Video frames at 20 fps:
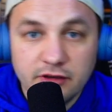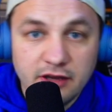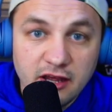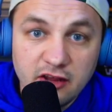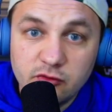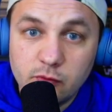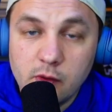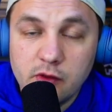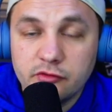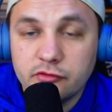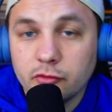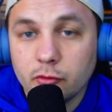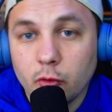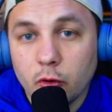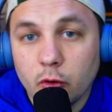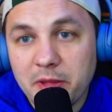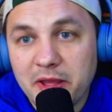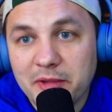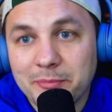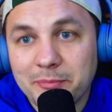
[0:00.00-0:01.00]
as well as the
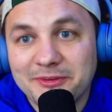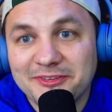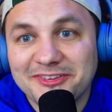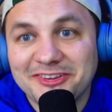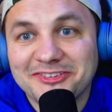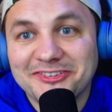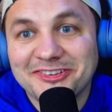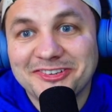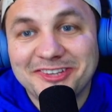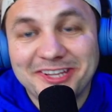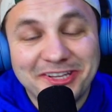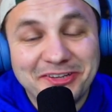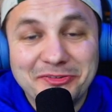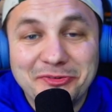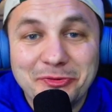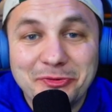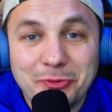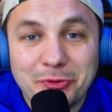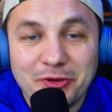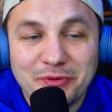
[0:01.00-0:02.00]
quarterback position, taking
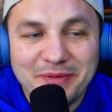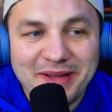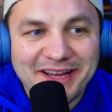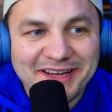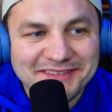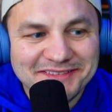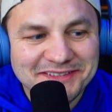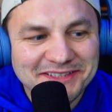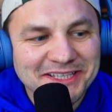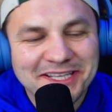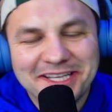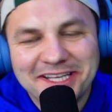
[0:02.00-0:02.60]
2 quarterbacks